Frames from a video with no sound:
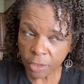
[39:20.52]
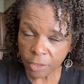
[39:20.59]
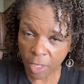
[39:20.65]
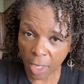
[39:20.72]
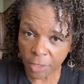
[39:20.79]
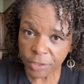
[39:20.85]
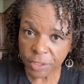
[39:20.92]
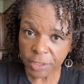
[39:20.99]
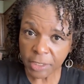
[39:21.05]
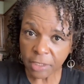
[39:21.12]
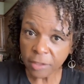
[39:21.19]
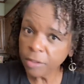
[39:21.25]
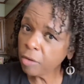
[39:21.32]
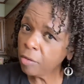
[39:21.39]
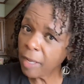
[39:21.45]

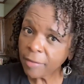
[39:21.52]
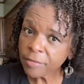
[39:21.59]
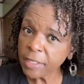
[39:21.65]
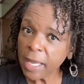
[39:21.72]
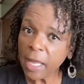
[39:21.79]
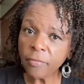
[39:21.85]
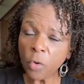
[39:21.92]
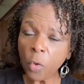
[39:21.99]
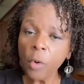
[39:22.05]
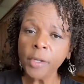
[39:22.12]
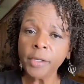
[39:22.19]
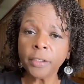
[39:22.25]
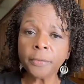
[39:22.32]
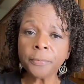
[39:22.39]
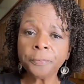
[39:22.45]
non-stick, you don't have to have
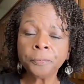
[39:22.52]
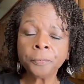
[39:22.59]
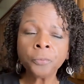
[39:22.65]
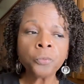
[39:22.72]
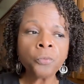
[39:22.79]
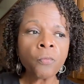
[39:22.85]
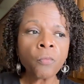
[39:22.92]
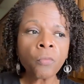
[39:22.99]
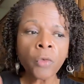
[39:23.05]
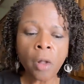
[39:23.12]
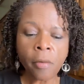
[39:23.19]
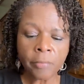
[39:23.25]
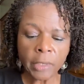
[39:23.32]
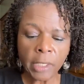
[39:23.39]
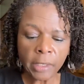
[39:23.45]
oil,
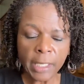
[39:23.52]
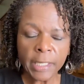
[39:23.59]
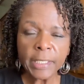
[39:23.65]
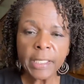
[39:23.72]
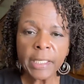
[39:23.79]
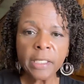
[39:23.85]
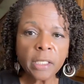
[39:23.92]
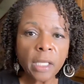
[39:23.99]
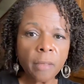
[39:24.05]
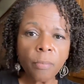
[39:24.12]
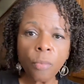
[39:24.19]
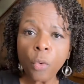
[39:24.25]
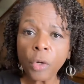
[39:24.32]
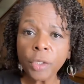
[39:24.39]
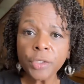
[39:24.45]
and let it heat
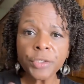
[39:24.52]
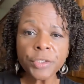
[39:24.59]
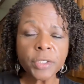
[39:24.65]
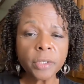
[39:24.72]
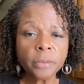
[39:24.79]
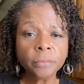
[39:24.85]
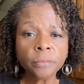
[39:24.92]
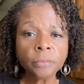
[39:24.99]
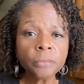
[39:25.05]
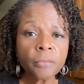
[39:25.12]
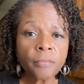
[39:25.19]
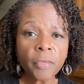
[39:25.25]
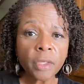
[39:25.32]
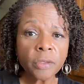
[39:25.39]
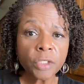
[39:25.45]
up. Pour you some
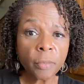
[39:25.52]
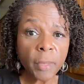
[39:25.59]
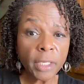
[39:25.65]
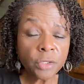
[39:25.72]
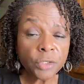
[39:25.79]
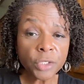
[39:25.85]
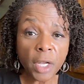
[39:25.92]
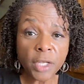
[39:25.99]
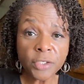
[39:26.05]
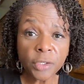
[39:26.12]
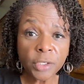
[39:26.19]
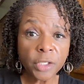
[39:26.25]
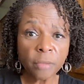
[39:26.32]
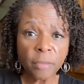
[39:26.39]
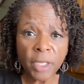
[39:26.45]
tomato sauce
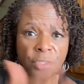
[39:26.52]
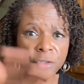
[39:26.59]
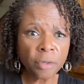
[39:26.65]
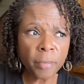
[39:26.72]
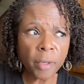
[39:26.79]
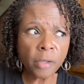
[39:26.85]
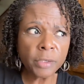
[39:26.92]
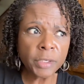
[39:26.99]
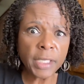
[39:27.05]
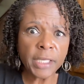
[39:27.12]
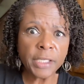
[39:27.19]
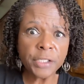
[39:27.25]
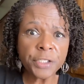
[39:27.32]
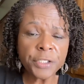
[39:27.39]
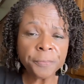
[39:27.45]
on here, make your
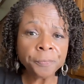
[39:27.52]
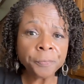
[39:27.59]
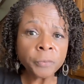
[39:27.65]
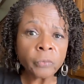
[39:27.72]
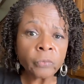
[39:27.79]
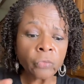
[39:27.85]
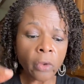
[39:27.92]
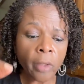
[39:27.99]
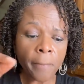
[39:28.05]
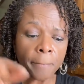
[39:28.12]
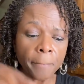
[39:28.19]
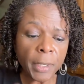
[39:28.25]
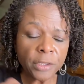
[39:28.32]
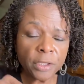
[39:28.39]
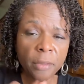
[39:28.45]
bolognese,
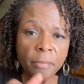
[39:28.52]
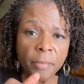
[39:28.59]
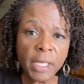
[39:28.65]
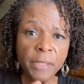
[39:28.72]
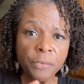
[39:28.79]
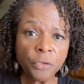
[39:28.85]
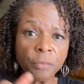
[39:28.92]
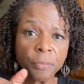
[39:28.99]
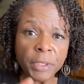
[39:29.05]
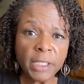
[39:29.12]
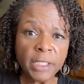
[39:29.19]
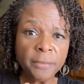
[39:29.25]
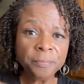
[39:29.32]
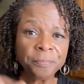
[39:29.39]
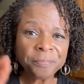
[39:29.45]
but the meat will
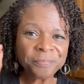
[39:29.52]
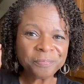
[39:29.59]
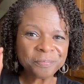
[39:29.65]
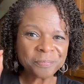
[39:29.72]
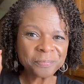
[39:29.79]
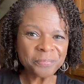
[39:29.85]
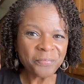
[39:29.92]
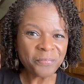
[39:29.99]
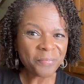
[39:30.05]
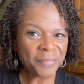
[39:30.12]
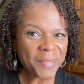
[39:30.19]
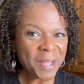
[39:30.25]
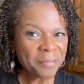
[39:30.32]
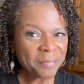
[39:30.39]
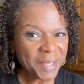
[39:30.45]
be
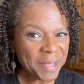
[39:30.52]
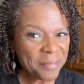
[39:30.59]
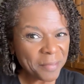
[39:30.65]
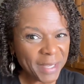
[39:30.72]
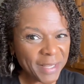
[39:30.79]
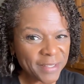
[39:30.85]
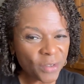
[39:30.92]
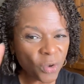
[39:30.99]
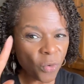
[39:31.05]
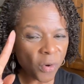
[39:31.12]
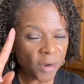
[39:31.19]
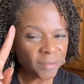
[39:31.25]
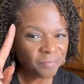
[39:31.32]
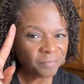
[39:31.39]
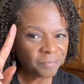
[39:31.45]
plant-based
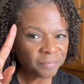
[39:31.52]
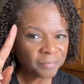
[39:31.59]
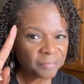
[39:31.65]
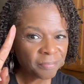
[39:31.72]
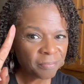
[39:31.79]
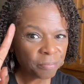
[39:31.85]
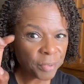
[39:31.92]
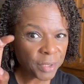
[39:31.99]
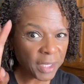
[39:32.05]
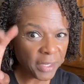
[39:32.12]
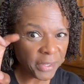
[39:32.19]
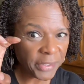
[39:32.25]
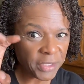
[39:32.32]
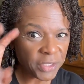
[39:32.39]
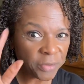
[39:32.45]
or
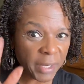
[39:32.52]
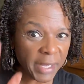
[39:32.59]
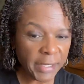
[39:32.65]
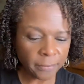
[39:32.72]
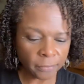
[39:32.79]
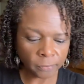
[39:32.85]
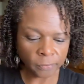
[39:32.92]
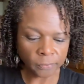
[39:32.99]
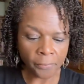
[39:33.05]
pecans, right?